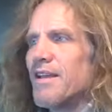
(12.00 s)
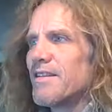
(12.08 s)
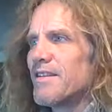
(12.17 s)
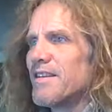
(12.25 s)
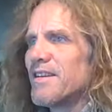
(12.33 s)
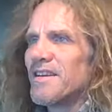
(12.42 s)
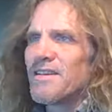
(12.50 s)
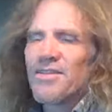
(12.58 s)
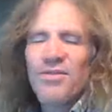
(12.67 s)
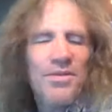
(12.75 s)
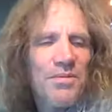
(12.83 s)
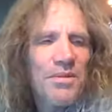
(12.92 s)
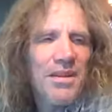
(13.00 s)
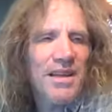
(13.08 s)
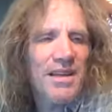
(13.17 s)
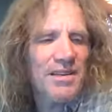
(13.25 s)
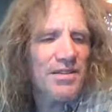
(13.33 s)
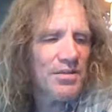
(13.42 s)
and uh, it's sort of
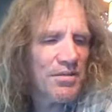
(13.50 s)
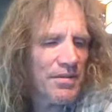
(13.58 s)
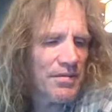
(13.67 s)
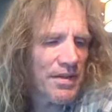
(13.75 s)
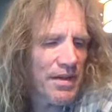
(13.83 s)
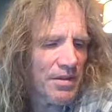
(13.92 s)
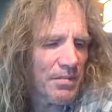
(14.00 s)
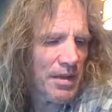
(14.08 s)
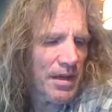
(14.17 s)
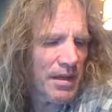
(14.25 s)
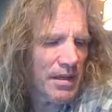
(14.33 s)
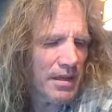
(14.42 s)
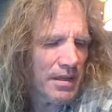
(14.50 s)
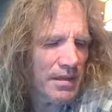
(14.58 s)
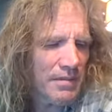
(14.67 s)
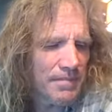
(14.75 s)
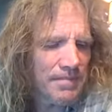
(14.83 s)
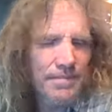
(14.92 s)
related to a video by
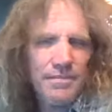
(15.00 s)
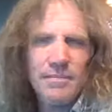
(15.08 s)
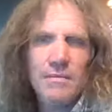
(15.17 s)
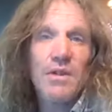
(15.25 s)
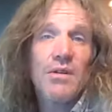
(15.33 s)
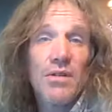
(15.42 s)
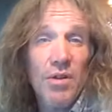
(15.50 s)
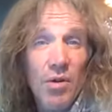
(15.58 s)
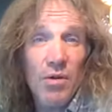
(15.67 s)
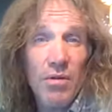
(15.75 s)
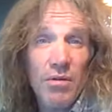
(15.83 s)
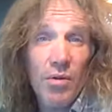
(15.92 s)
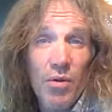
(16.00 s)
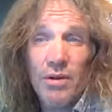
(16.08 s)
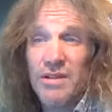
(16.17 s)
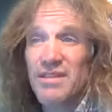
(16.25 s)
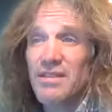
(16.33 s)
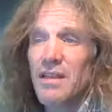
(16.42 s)
uh, your your
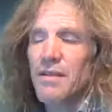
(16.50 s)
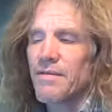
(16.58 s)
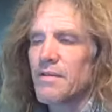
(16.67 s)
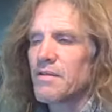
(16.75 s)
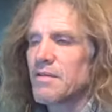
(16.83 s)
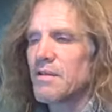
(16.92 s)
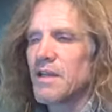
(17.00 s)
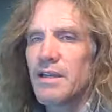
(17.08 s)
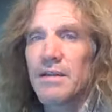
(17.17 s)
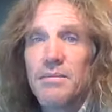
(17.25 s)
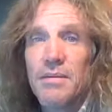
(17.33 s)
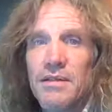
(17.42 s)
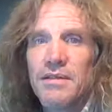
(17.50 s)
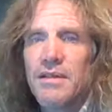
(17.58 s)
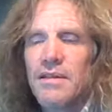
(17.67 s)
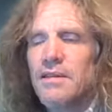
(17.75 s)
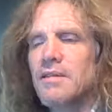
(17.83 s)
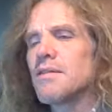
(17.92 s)
Lord and Savior Snake
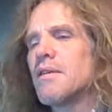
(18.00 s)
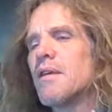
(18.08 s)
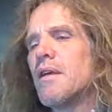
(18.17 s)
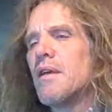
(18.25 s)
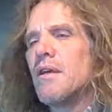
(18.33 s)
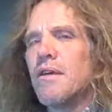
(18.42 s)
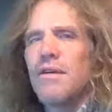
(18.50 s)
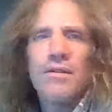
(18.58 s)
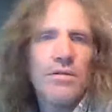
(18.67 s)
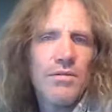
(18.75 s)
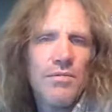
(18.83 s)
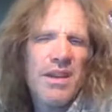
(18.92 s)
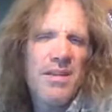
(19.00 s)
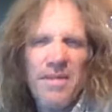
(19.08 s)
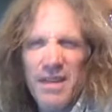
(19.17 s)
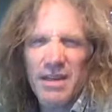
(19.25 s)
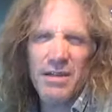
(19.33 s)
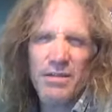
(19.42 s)
Plisskenus, who made a
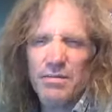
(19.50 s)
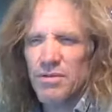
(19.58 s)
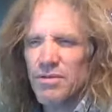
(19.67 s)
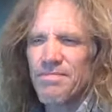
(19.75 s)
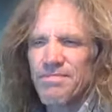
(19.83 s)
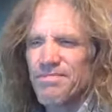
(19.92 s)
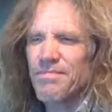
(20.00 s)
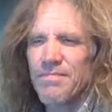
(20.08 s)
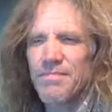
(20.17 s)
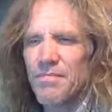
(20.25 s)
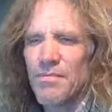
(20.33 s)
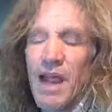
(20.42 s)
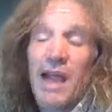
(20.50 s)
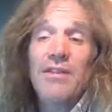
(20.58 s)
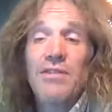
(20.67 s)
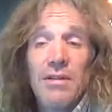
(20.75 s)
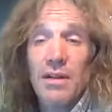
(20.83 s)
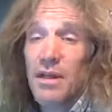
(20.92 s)
video
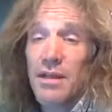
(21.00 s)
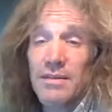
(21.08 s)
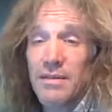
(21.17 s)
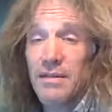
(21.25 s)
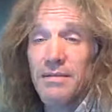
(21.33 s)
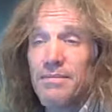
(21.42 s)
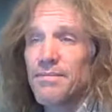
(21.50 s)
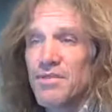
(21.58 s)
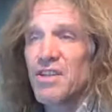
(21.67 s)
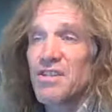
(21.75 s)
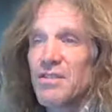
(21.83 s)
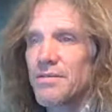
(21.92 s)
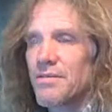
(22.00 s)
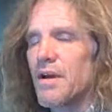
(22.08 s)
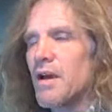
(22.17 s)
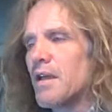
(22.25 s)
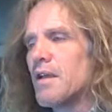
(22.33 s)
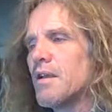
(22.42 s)
rationalizing,
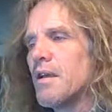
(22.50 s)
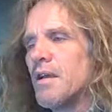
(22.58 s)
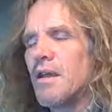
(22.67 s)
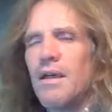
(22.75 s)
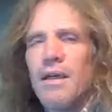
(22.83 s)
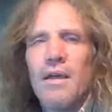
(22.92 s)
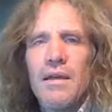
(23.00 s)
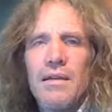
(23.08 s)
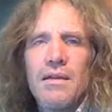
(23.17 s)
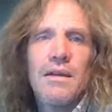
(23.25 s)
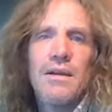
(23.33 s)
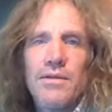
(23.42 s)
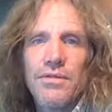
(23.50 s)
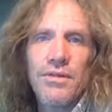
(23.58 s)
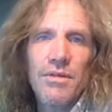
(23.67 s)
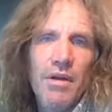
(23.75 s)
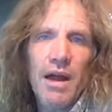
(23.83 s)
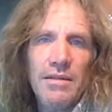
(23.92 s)
justifying Neil
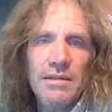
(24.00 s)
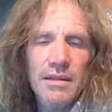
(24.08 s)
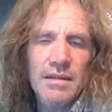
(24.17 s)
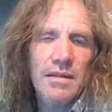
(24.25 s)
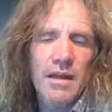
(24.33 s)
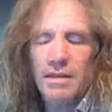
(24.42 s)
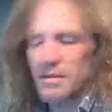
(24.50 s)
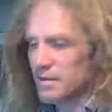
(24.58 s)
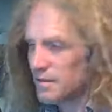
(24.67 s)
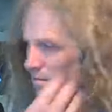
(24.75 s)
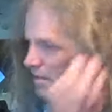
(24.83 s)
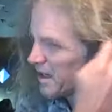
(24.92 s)
deGrasse Tyson